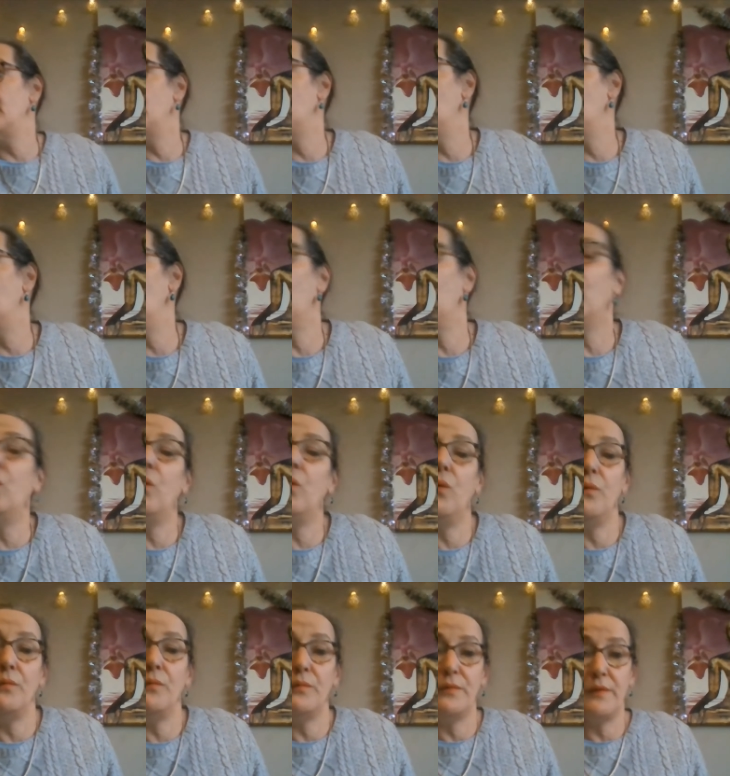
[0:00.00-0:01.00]
you
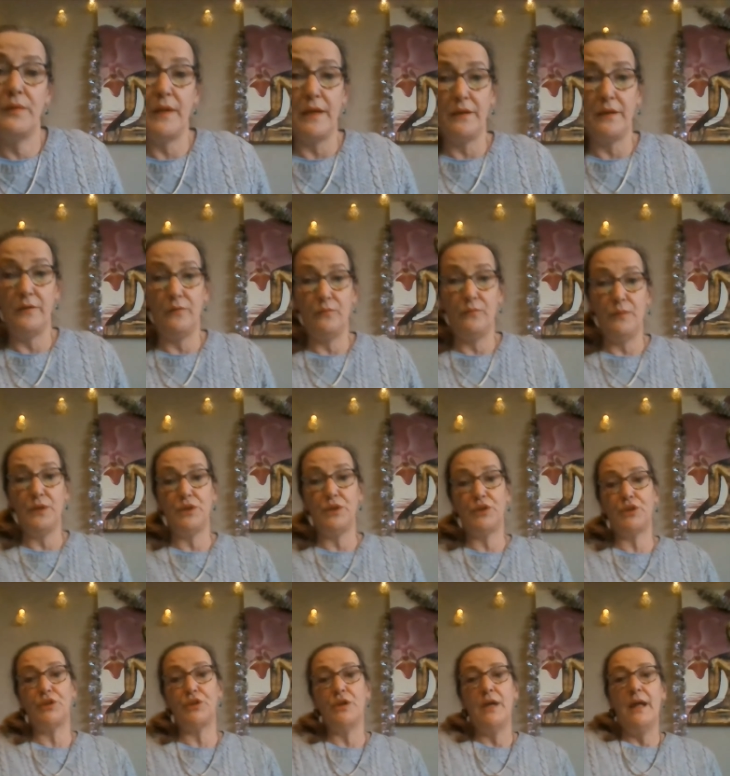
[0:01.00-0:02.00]
all that you
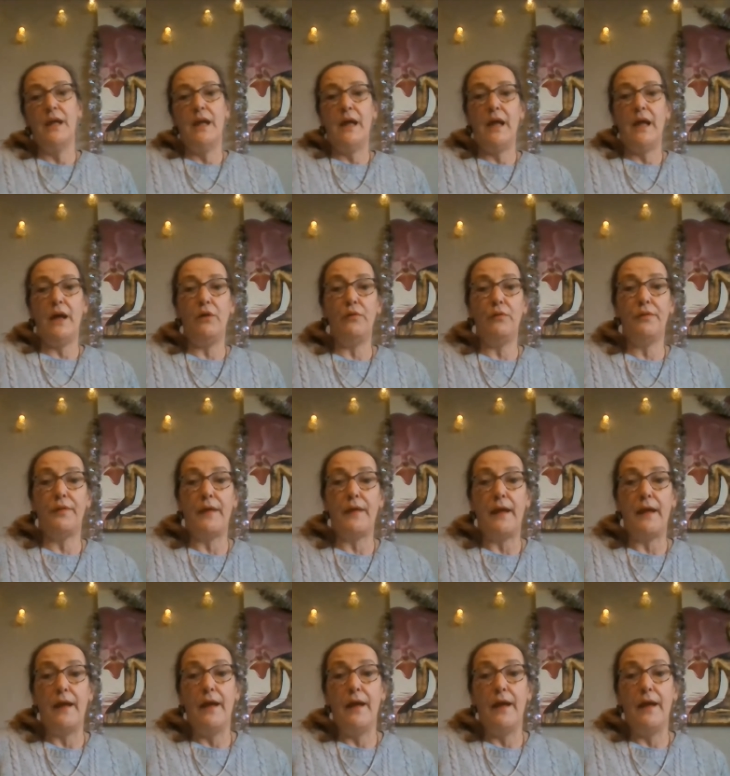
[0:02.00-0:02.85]
wish health,